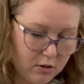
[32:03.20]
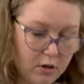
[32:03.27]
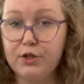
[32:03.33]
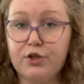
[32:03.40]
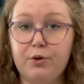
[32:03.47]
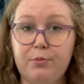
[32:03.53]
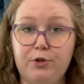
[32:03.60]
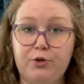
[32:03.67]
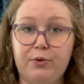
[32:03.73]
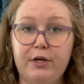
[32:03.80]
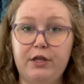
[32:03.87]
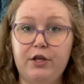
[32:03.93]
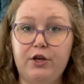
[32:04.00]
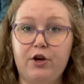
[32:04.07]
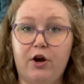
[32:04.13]
So
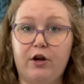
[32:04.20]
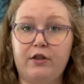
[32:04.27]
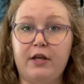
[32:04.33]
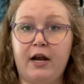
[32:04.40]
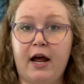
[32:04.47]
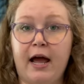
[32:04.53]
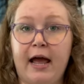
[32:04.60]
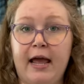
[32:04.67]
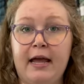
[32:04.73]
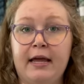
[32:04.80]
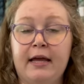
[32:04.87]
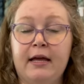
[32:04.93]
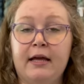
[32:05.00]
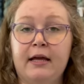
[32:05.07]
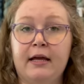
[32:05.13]
between the yarn that
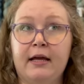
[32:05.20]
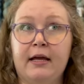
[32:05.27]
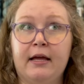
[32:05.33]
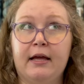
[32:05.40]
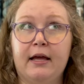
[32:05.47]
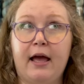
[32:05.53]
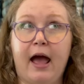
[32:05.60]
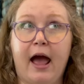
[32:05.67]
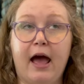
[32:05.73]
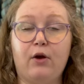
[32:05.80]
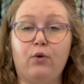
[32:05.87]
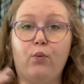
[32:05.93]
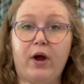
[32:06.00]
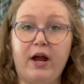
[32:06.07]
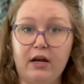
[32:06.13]
I
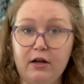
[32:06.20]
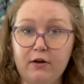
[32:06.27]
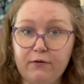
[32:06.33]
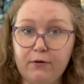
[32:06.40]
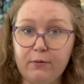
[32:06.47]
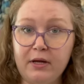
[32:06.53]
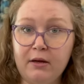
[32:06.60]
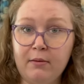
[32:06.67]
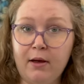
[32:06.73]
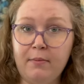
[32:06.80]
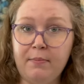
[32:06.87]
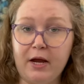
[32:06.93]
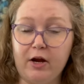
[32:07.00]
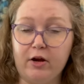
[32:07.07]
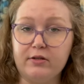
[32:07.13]
had waiting for me at my
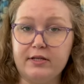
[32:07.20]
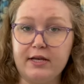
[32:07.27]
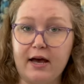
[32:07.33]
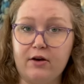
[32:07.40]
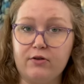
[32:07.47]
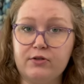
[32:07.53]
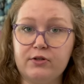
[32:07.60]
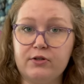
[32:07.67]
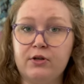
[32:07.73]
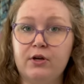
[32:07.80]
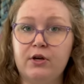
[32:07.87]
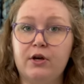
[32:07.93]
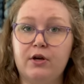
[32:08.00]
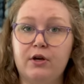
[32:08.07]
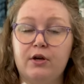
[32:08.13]
parents' house,
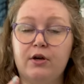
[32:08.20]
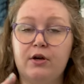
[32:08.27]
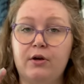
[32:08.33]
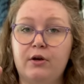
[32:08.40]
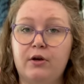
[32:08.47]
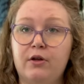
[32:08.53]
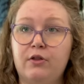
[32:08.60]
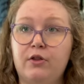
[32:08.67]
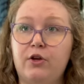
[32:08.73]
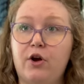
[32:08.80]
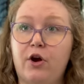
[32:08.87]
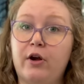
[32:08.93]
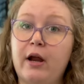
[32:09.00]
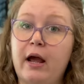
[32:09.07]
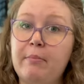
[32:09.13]
the
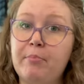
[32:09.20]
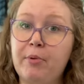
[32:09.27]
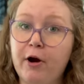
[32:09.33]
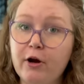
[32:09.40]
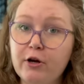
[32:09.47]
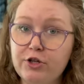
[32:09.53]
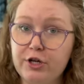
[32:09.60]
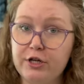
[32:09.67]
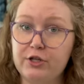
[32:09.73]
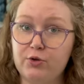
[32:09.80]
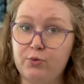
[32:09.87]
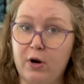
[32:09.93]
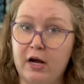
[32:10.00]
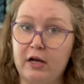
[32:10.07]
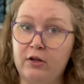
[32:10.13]
yarn I purchased
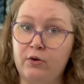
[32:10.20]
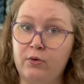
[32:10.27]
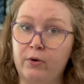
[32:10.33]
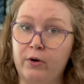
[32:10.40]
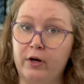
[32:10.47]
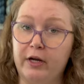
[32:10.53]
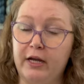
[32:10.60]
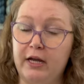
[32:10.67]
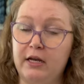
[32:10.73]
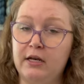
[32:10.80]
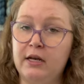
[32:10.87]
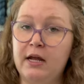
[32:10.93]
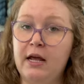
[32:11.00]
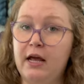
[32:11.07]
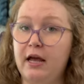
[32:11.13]
while in Oregon,
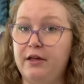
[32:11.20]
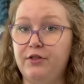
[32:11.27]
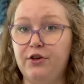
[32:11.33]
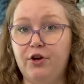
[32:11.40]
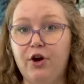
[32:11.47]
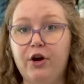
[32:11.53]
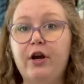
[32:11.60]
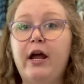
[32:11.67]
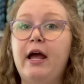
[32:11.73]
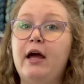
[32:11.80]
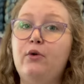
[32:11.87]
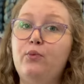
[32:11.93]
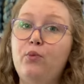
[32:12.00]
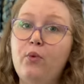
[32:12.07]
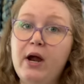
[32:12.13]
and the yarn I
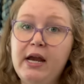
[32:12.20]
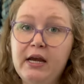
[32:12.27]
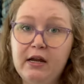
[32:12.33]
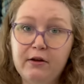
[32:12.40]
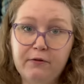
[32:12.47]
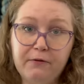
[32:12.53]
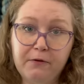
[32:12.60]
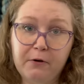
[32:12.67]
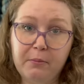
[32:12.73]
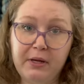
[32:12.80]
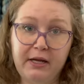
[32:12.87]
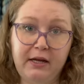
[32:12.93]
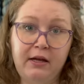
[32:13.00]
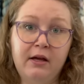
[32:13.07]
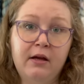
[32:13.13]
had waiting for
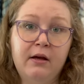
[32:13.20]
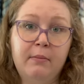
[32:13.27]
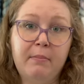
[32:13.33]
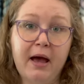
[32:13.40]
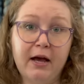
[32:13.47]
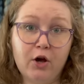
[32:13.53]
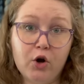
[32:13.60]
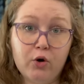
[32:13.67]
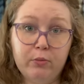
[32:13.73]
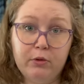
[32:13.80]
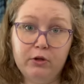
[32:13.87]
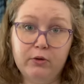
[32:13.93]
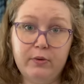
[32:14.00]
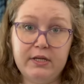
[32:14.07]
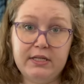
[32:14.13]
me back home
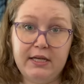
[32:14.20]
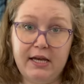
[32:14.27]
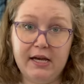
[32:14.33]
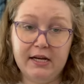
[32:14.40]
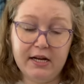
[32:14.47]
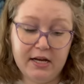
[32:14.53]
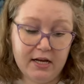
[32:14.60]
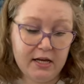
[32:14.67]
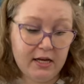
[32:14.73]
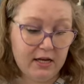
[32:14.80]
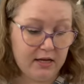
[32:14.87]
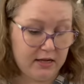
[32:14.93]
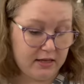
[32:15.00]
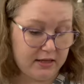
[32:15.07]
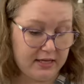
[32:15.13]
in Louisiana,
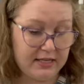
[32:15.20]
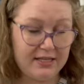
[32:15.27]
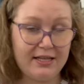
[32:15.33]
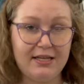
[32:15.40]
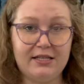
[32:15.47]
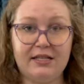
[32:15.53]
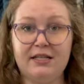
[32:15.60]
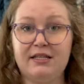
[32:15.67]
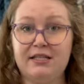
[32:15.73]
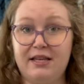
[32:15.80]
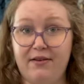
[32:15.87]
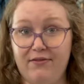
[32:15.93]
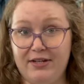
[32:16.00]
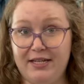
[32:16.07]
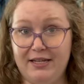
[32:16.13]
this is
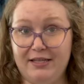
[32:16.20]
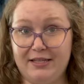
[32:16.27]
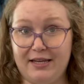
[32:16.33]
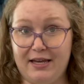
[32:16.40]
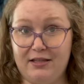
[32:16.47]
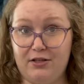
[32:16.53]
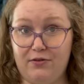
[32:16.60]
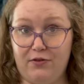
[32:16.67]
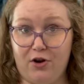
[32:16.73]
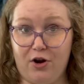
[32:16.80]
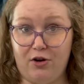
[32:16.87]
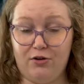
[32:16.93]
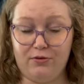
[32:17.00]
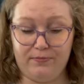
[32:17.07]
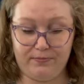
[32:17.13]
17 skeins of yarn.